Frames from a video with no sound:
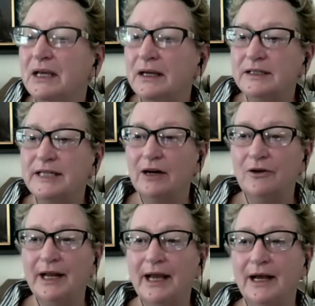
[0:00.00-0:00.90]

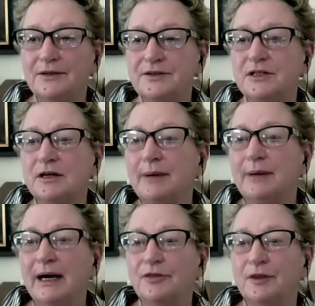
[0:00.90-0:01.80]
Darren asked
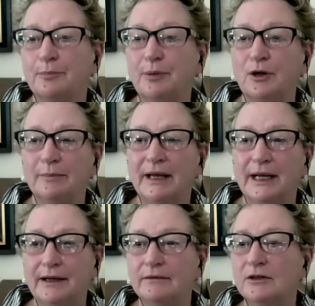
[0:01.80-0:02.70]
about the permitting
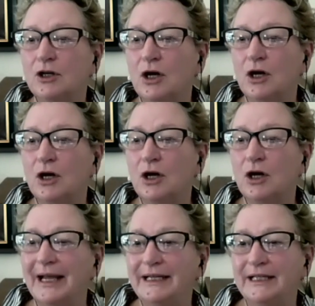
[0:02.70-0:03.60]
costs for
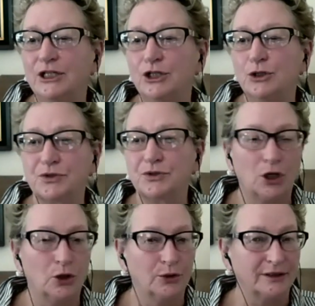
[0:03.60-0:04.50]
ADUs
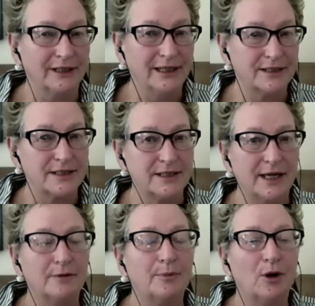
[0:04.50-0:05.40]
currently in Santa
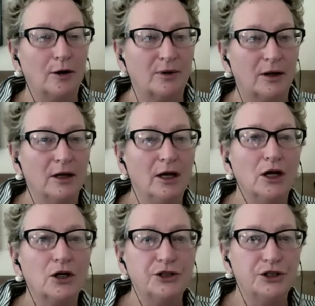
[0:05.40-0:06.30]
Barbara.
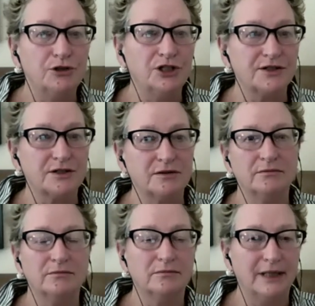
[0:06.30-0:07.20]
Could you just,
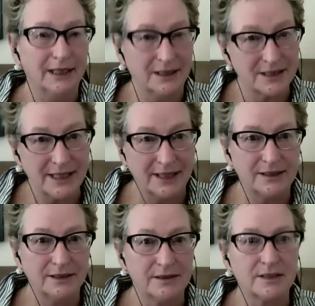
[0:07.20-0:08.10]
in a
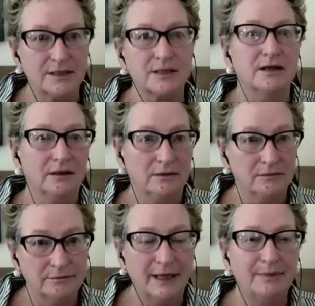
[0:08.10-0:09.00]
sentence,
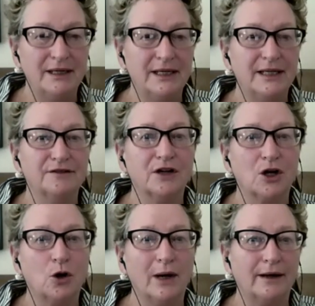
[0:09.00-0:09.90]
maybe give a
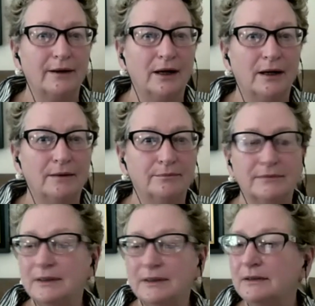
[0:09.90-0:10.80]
quick
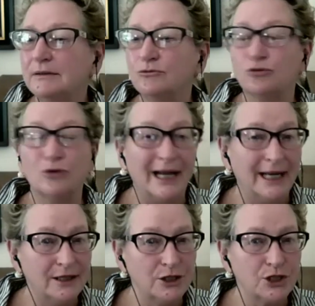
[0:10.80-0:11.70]

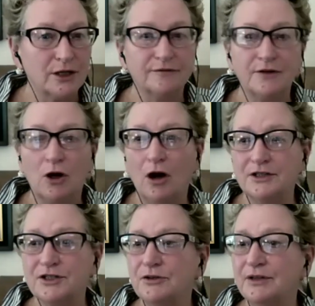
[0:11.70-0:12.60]
range of
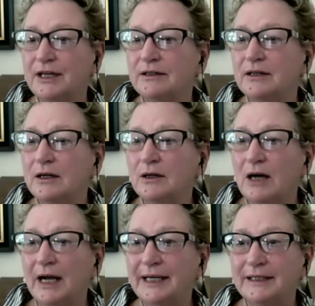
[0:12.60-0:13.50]
costs, so then I
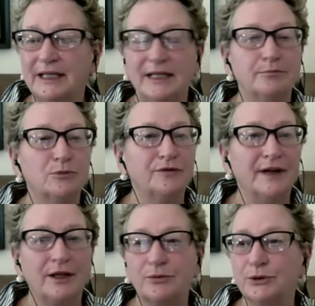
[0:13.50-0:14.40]
can keep moving
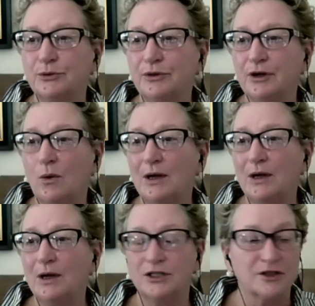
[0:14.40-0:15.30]
through the
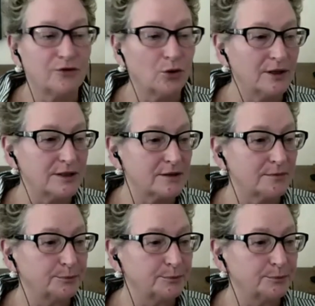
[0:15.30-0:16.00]
questions for us?